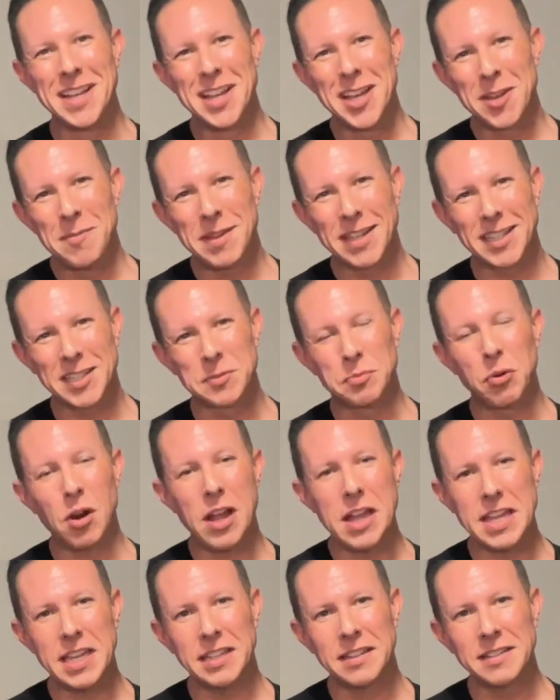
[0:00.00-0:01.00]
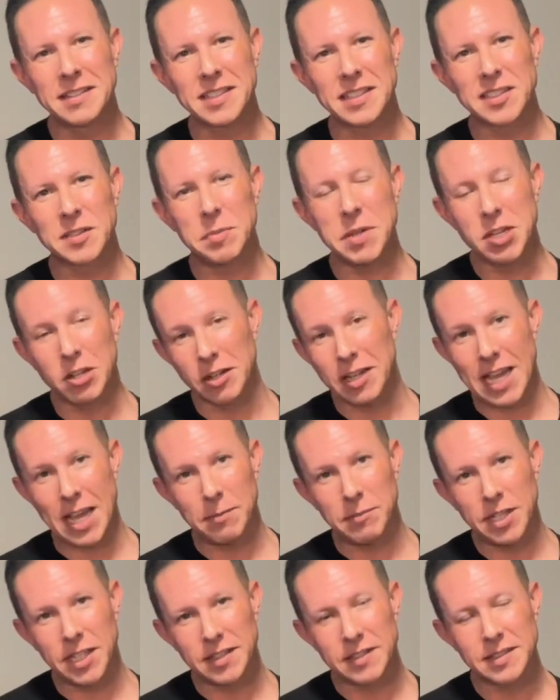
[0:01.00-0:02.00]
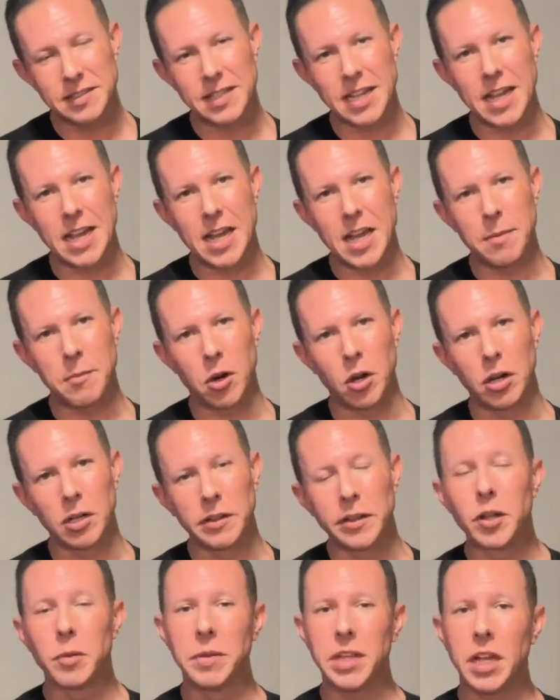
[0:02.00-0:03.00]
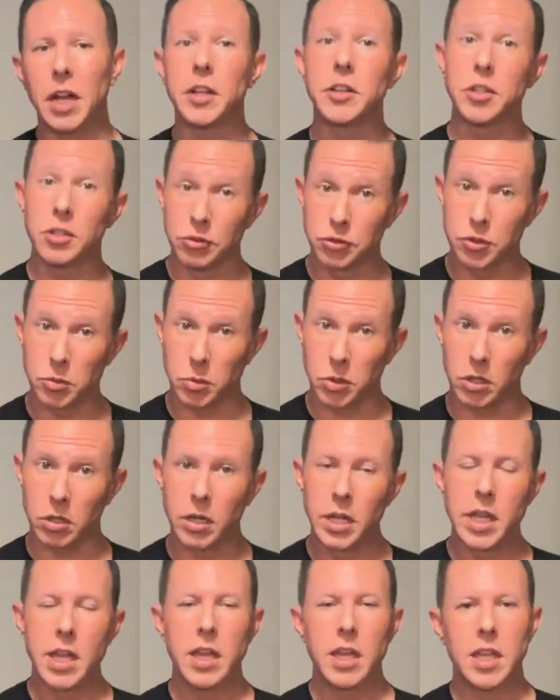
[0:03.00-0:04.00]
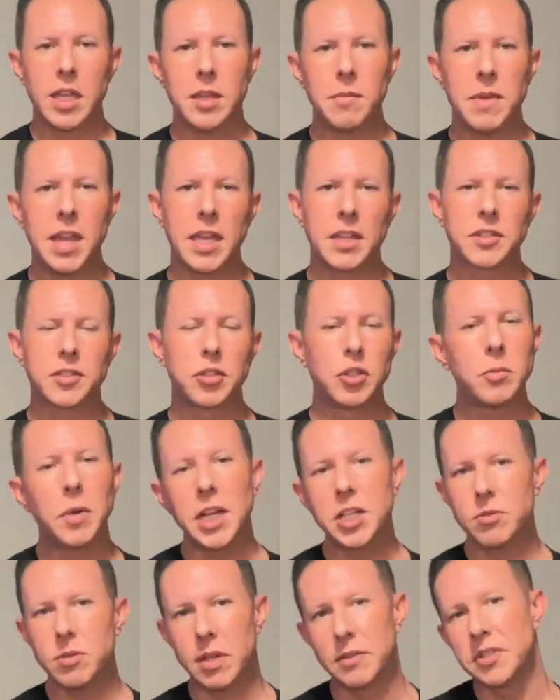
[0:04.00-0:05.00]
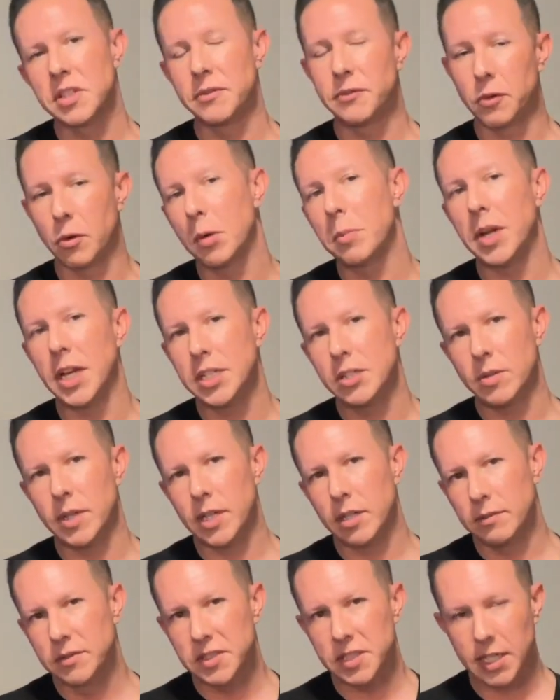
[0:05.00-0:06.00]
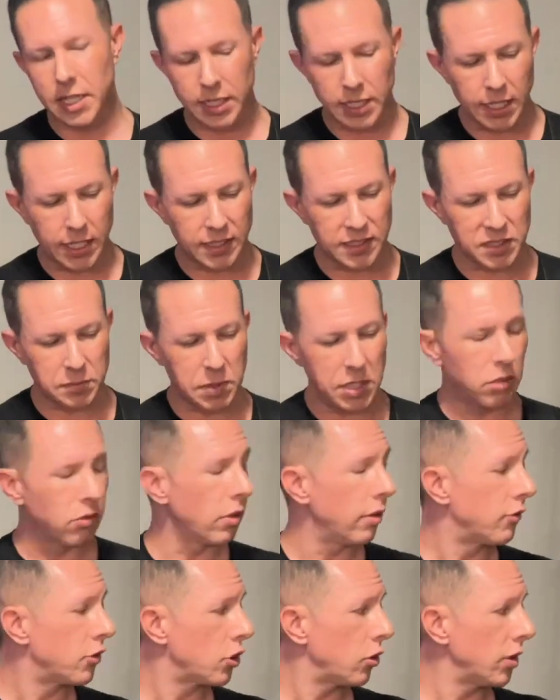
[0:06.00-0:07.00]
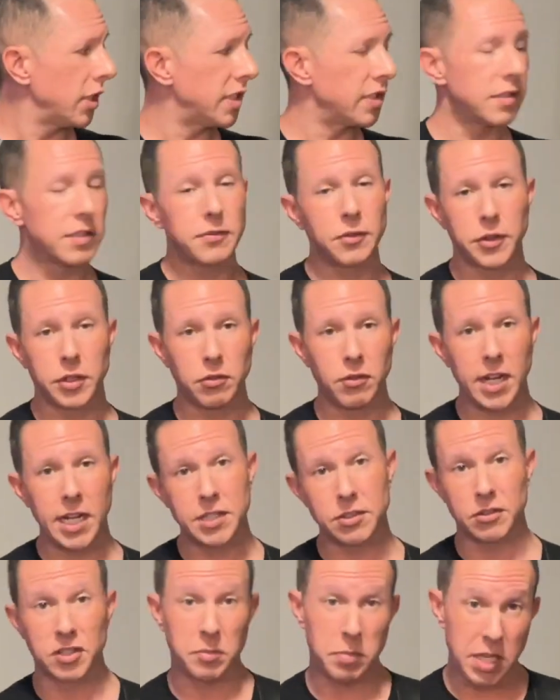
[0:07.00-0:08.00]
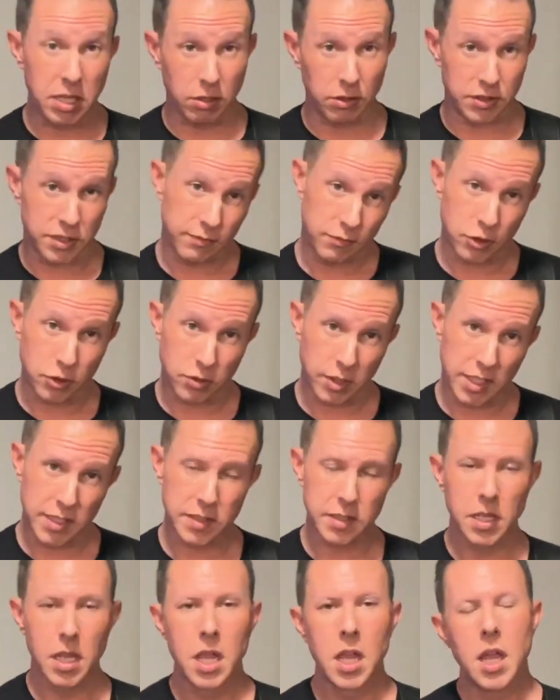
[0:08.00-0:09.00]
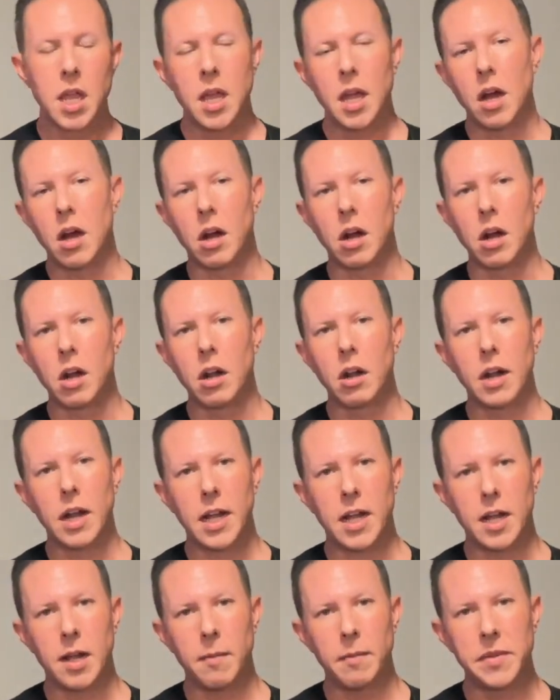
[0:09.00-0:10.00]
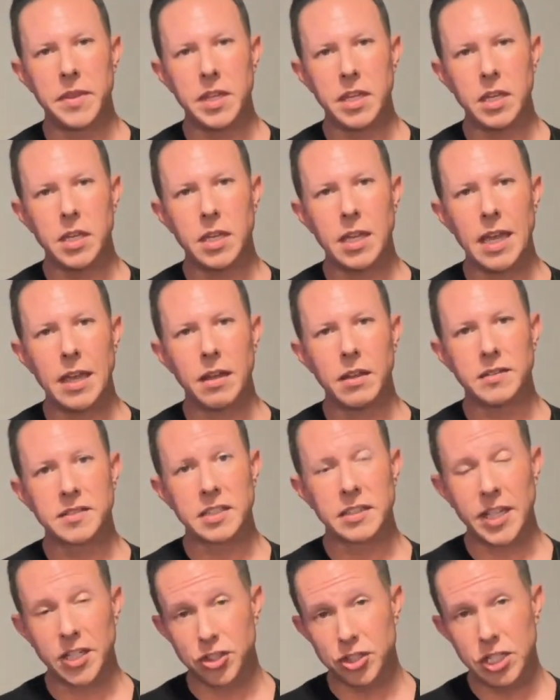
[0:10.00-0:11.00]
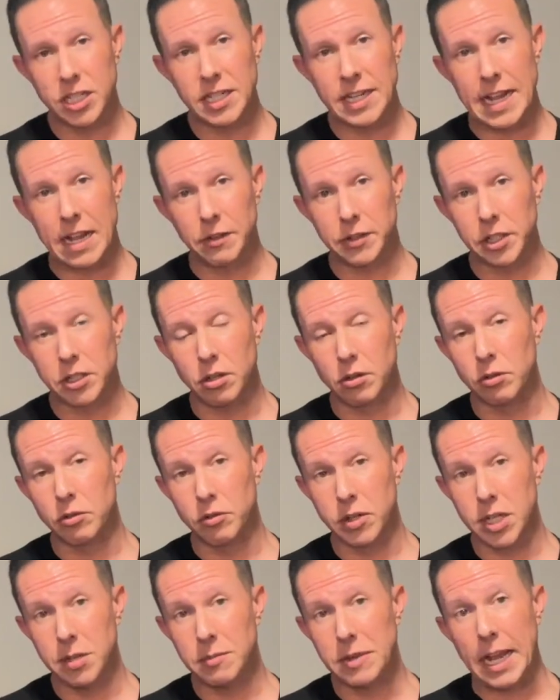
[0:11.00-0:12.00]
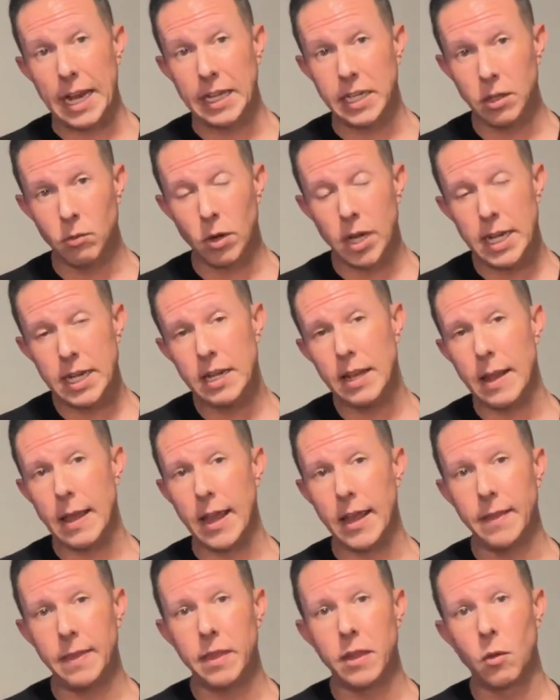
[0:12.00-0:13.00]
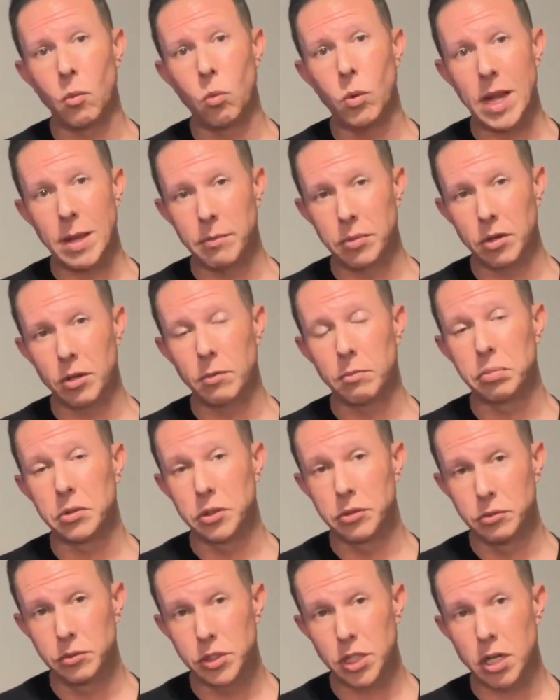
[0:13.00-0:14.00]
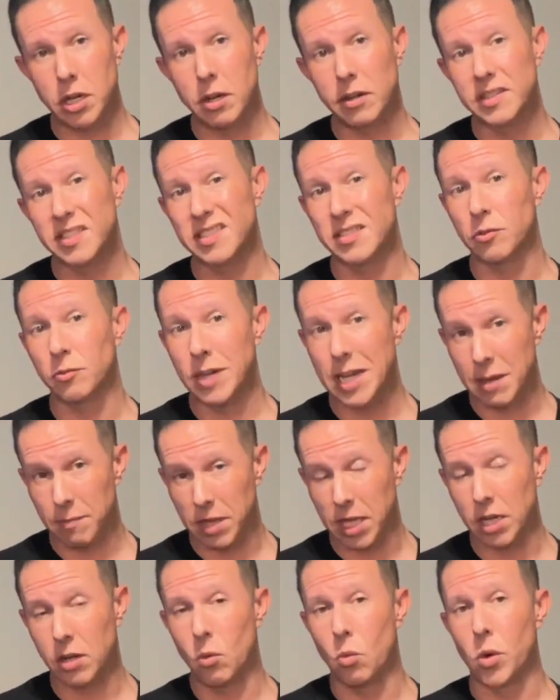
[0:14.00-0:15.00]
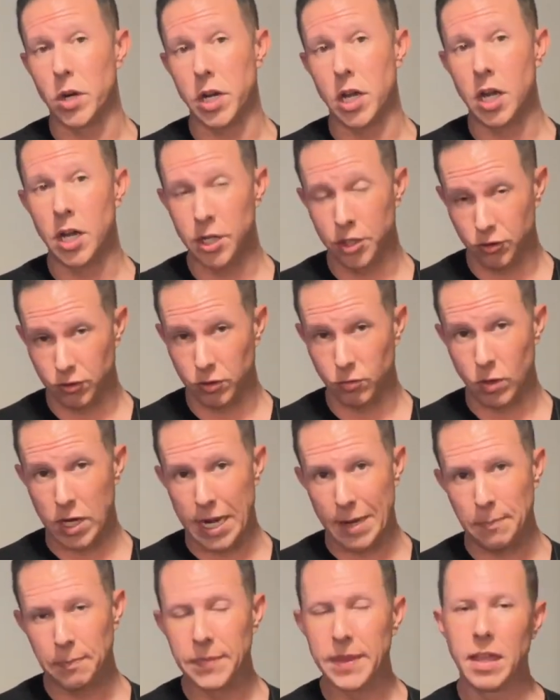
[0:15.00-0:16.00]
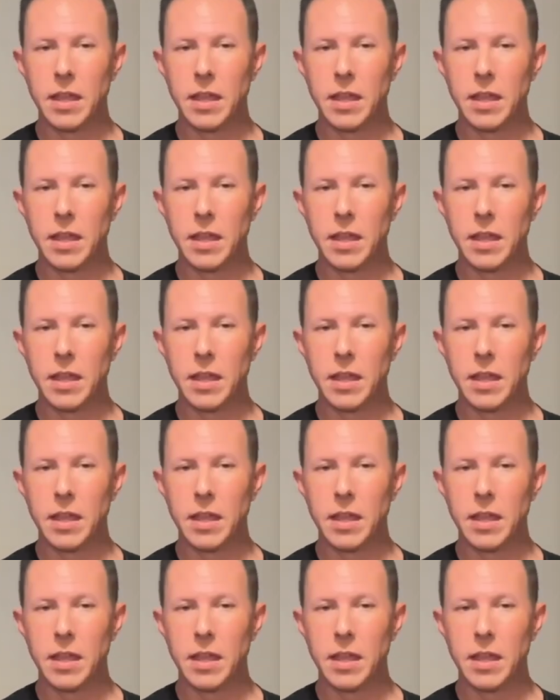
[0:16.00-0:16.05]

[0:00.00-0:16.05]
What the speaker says: Because Brian's speaker cabinets are a little bit unusual. He makes 2x12s and 4x12s, and his speaker of choice for the Grace, or speakers of choice, are the Celestion Alnico Cream 90 watt and the Weber Blue Dog Ceramic 100 watt.